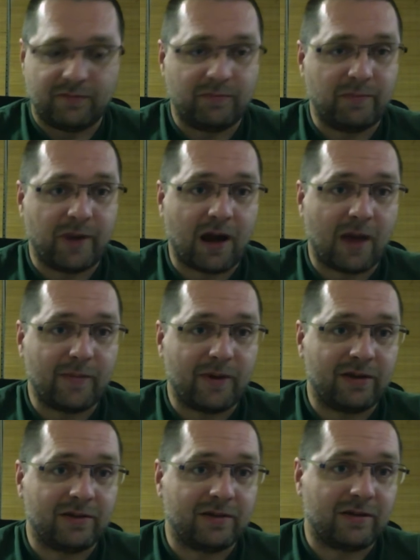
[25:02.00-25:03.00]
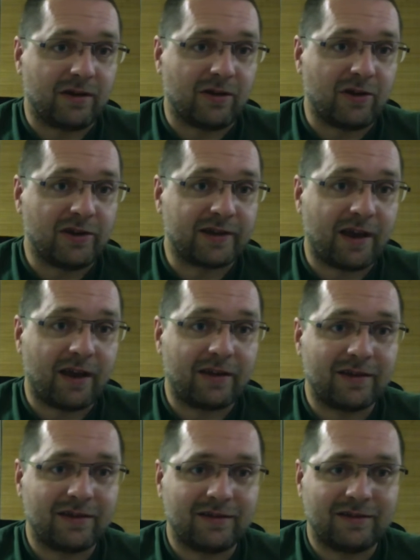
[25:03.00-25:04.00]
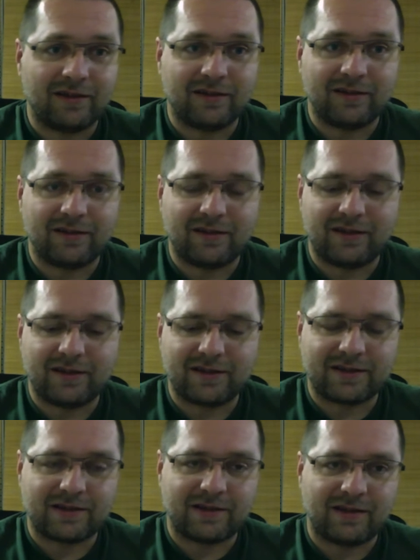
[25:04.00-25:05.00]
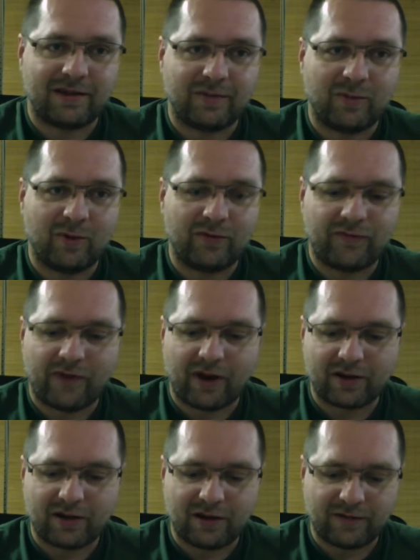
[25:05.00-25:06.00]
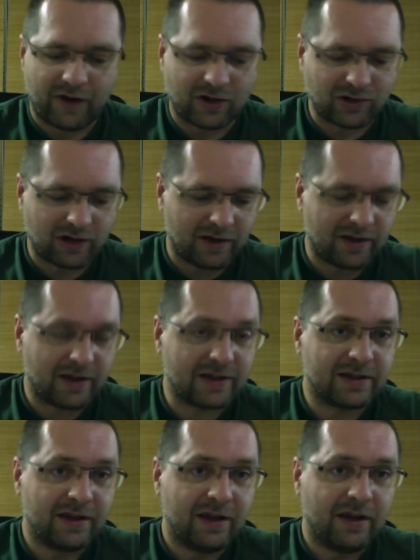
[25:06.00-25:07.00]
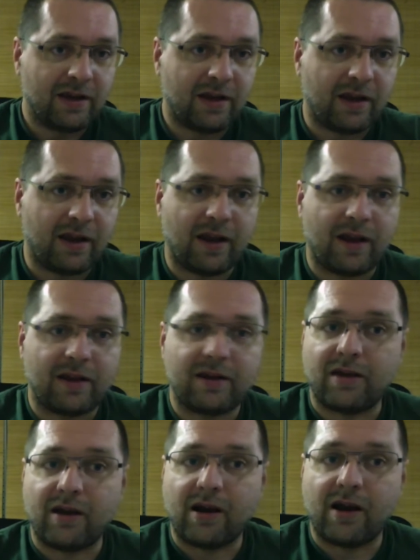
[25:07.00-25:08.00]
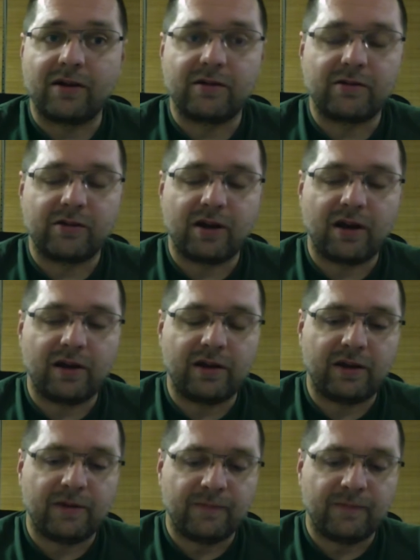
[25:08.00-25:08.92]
backup and reset. These both functionalities, they are really